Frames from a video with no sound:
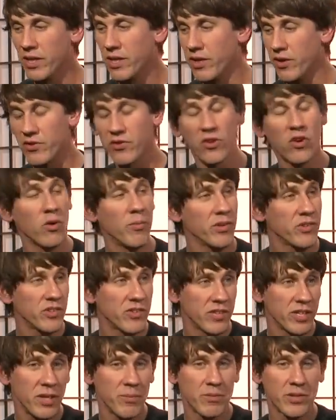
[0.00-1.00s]
And there's a whole bunch
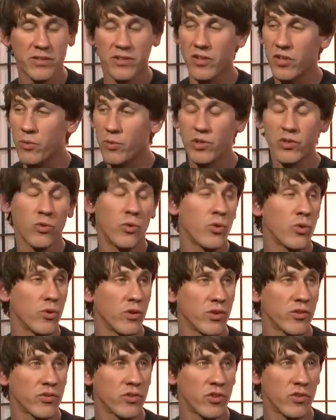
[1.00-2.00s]
of tips that tell you what to order
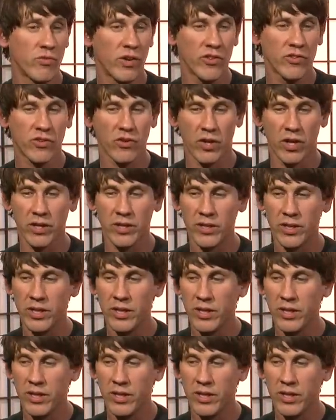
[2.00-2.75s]
at a certain restaurant.